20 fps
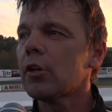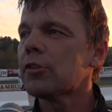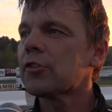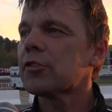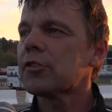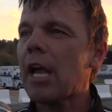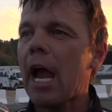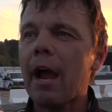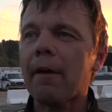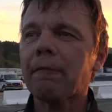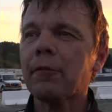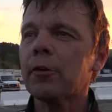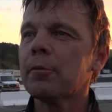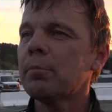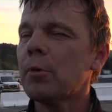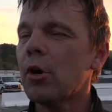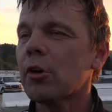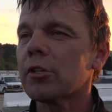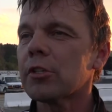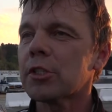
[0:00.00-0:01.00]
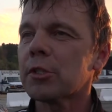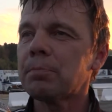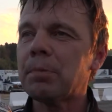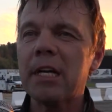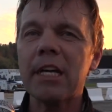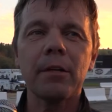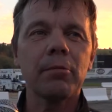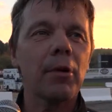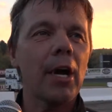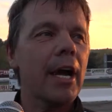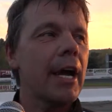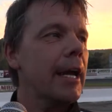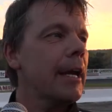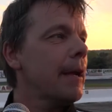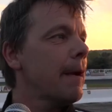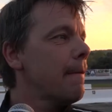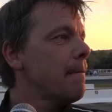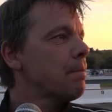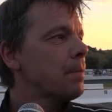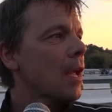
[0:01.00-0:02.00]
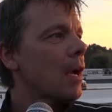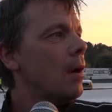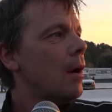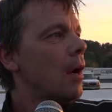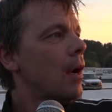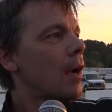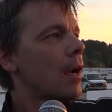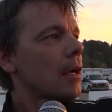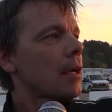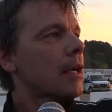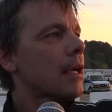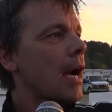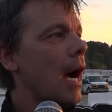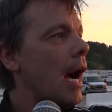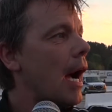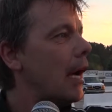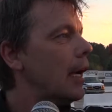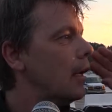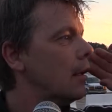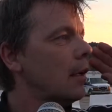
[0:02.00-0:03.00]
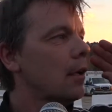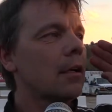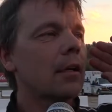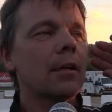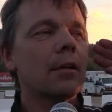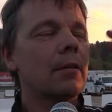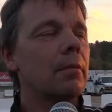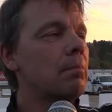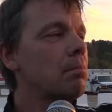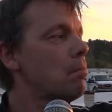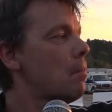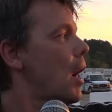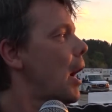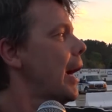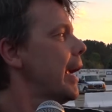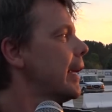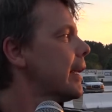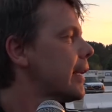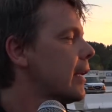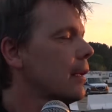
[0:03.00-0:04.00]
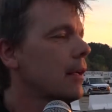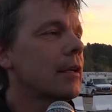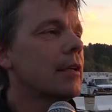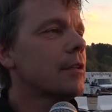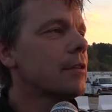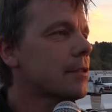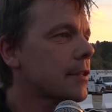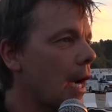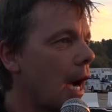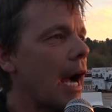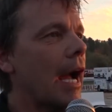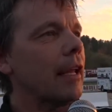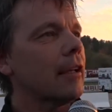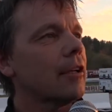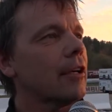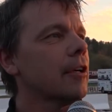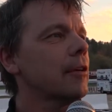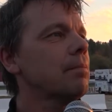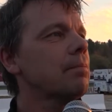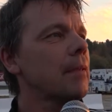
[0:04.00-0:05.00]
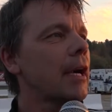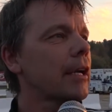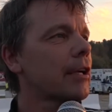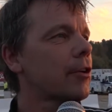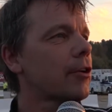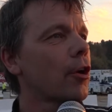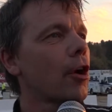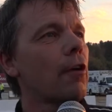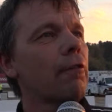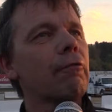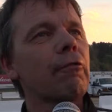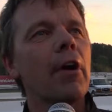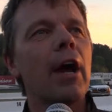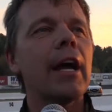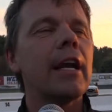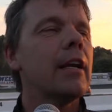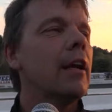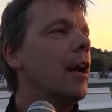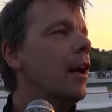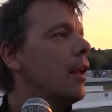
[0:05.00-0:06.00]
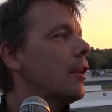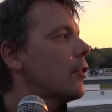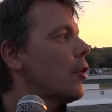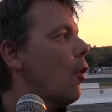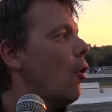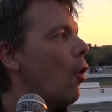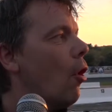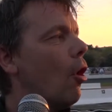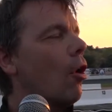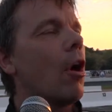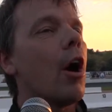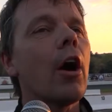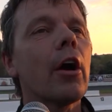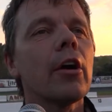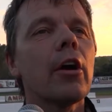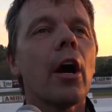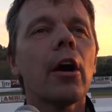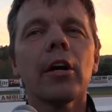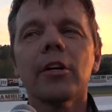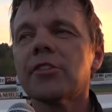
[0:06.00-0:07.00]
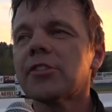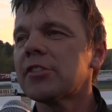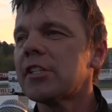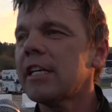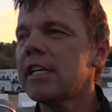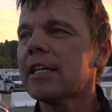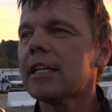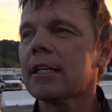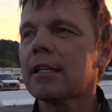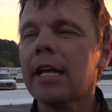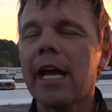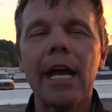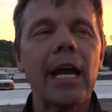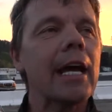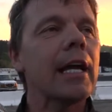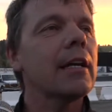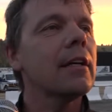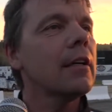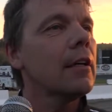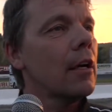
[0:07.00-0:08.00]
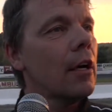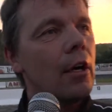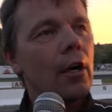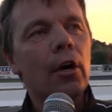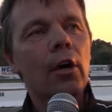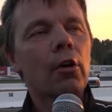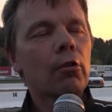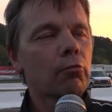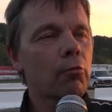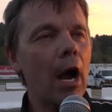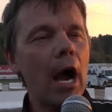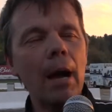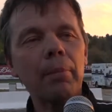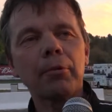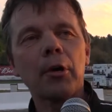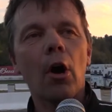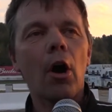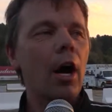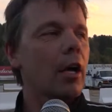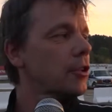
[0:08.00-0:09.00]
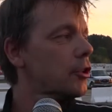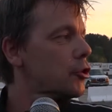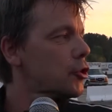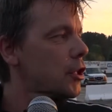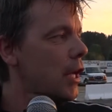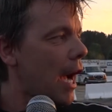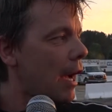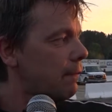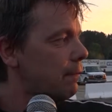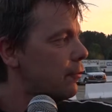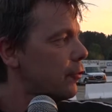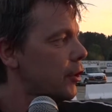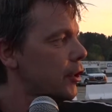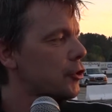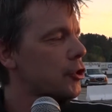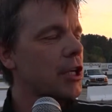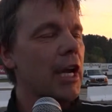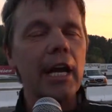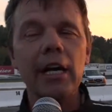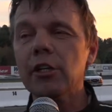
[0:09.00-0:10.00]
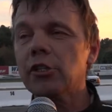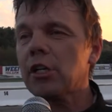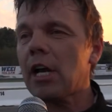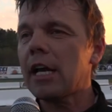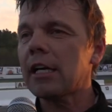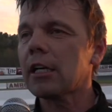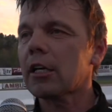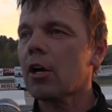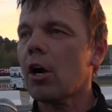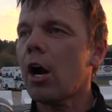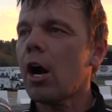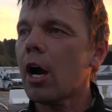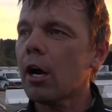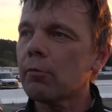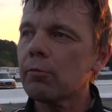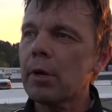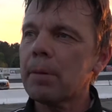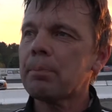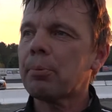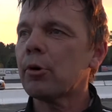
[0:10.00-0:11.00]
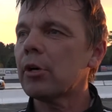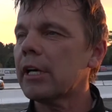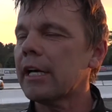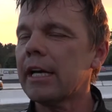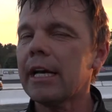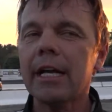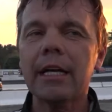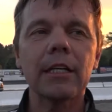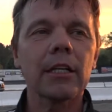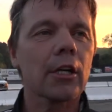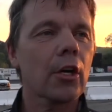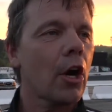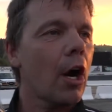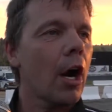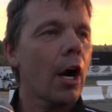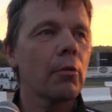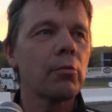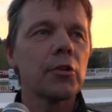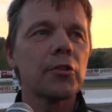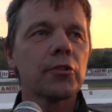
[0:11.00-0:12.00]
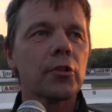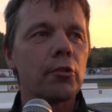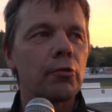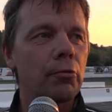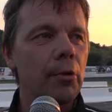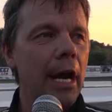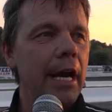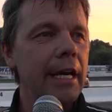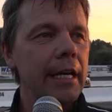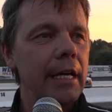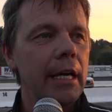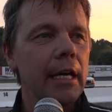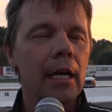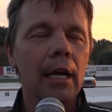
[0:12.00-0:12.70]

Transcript: Stafford Motor Speedway, Kyle, Mike, Tyler, my girlfriend, the whole RRC clan. Rob called a shot for a change on the car. We put it in. The car was great.